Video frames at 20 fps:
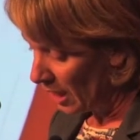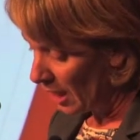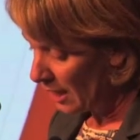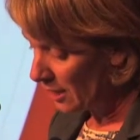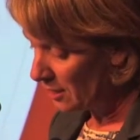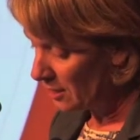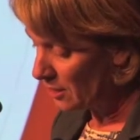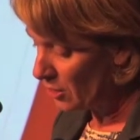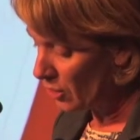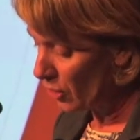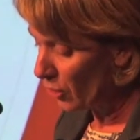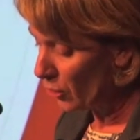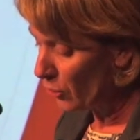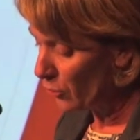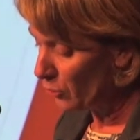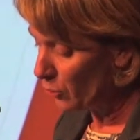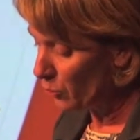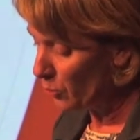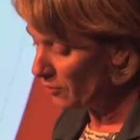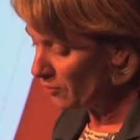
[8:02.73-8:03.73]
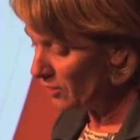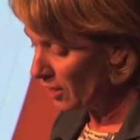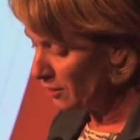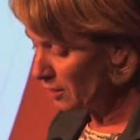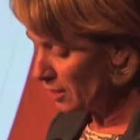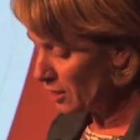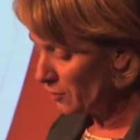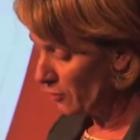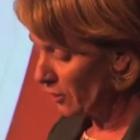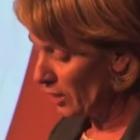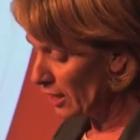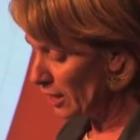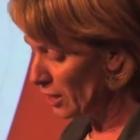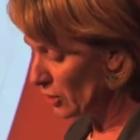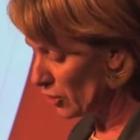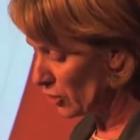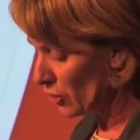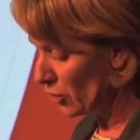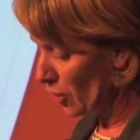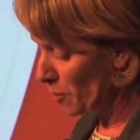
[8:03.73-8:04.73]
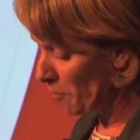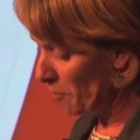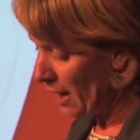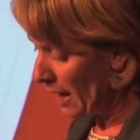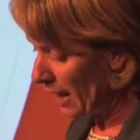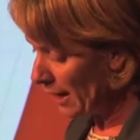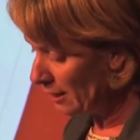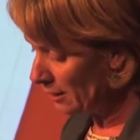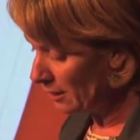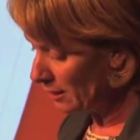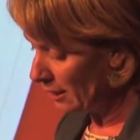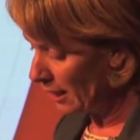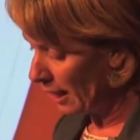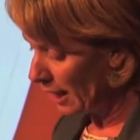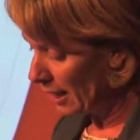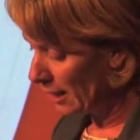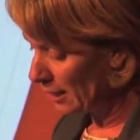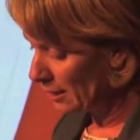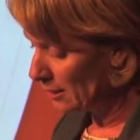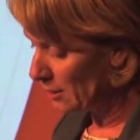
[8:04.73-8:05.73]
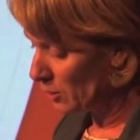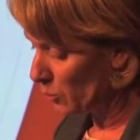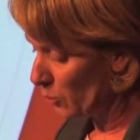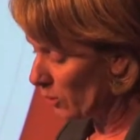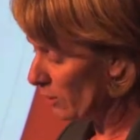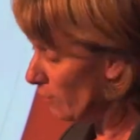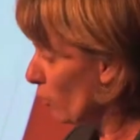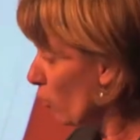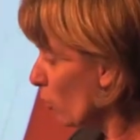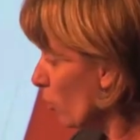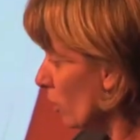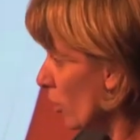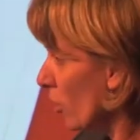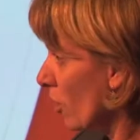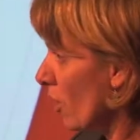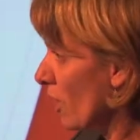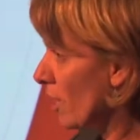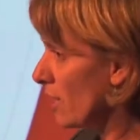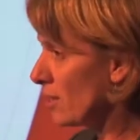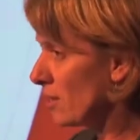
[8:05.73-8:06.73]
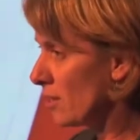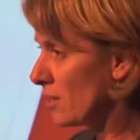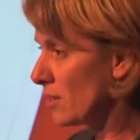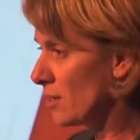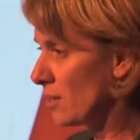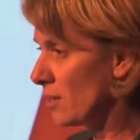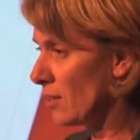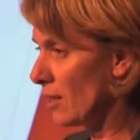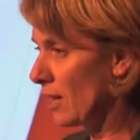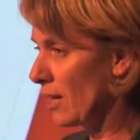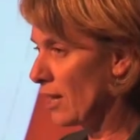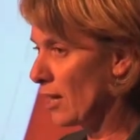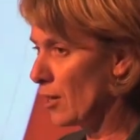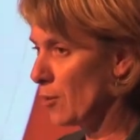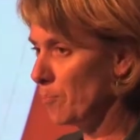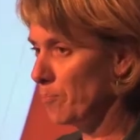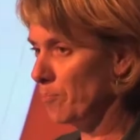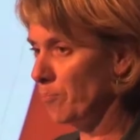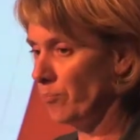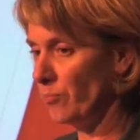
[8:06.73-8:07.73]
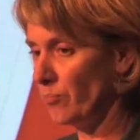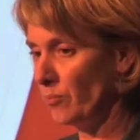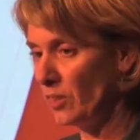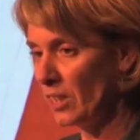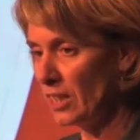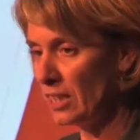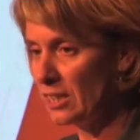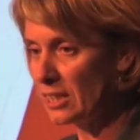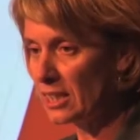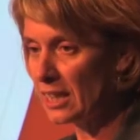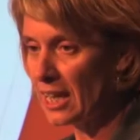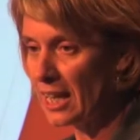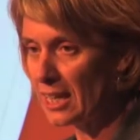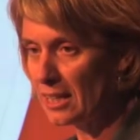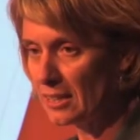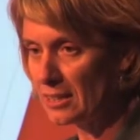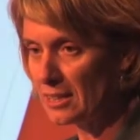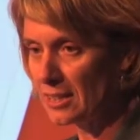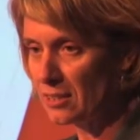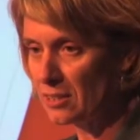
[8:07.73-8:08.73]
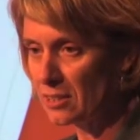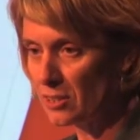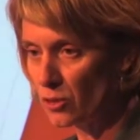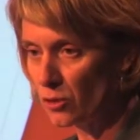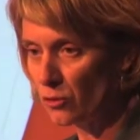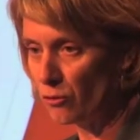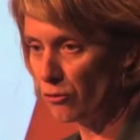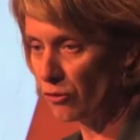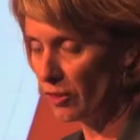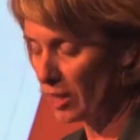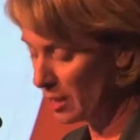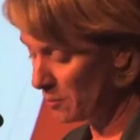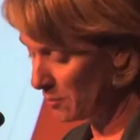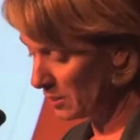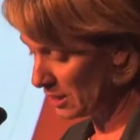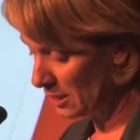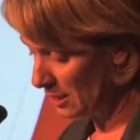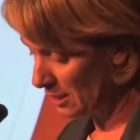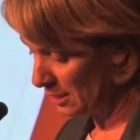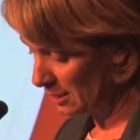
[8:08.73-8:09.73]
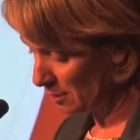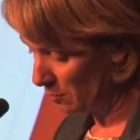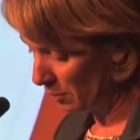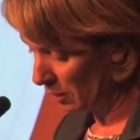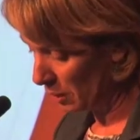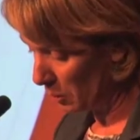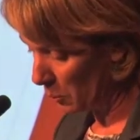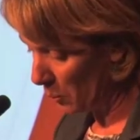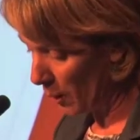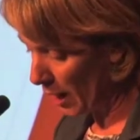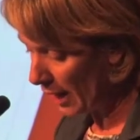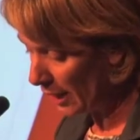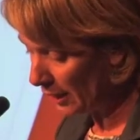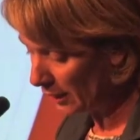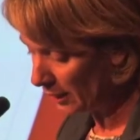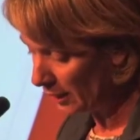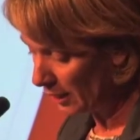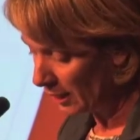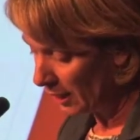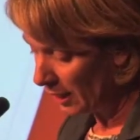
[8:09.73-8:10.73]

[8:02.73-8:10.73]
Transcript: And so we've done this for each domain, and we've organised um, the indicators under sort of themes in a similar way.